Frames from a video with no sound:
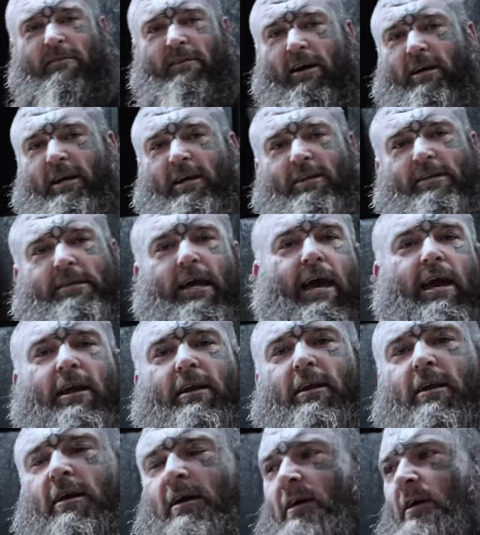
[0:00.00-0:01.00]
fucking
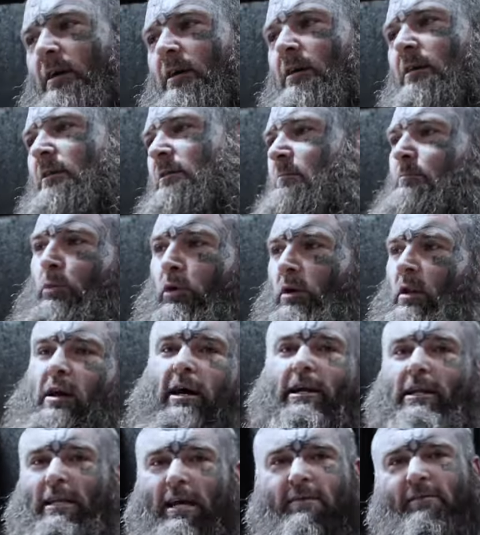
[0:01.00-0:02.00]
10,
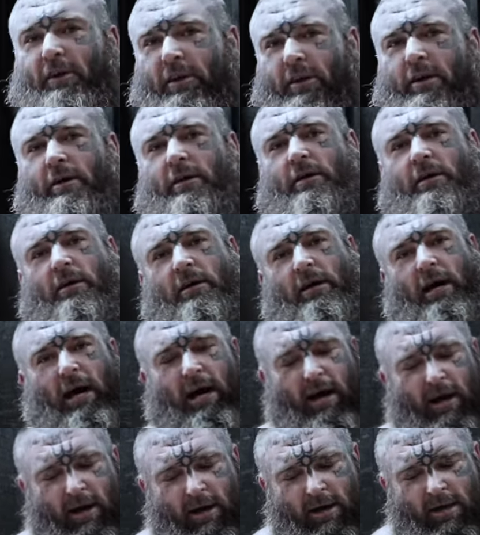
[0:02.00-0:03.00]
borderline 11.
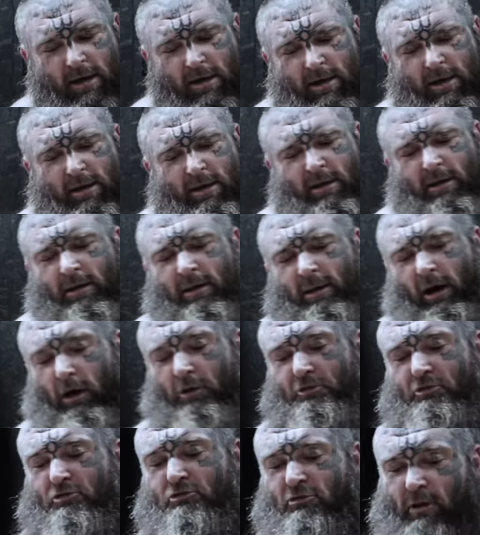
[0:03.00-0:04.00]
I
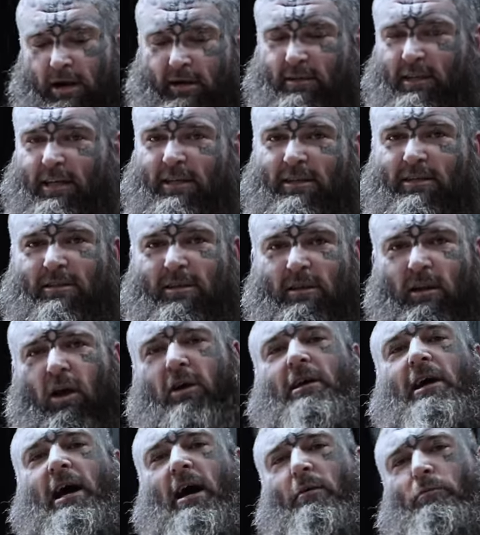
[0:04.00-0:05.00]
was struggling to
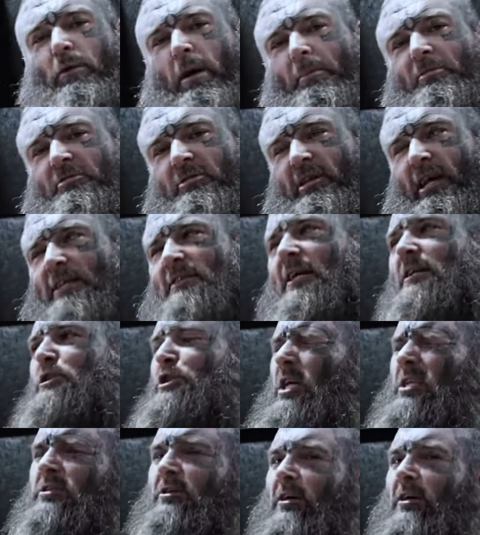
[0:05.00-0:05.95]
lock out rep six. I just